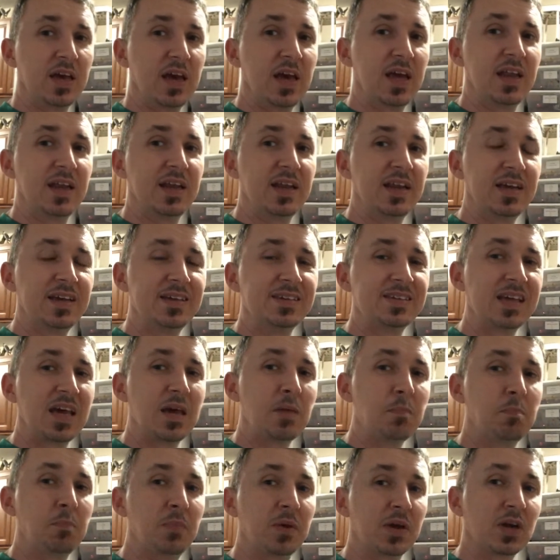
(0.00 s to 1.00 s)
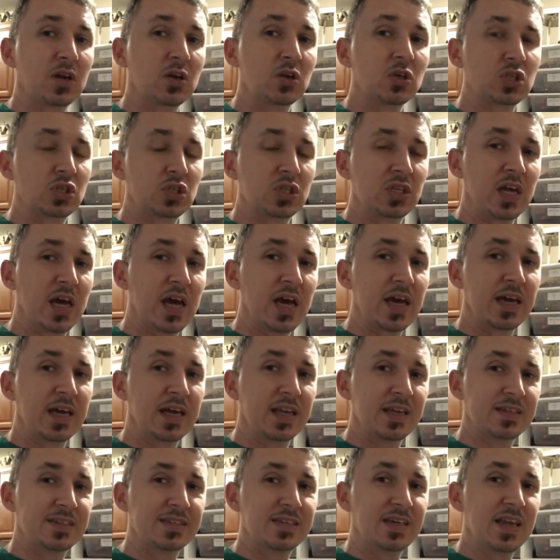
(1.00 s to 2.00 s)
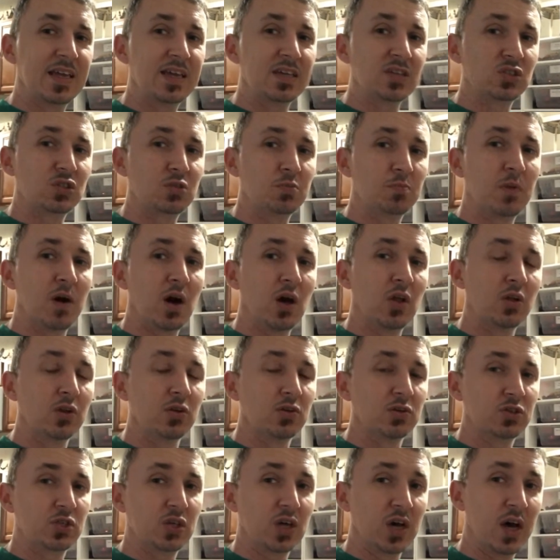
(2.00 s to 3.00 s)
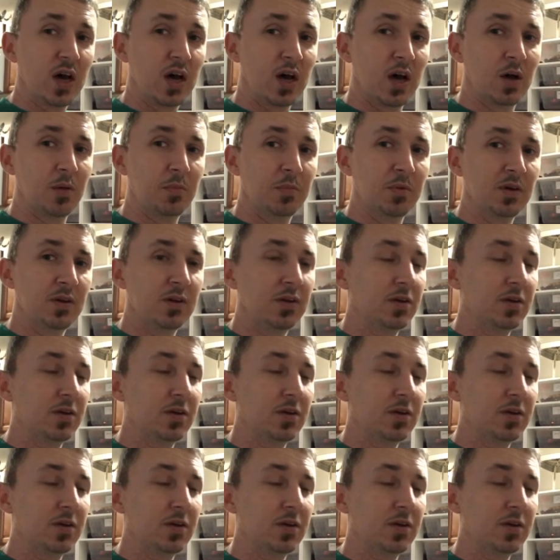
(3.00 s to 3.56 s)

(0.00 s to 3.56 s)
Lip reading: and it is a bigger snake and it's in a smaller tub,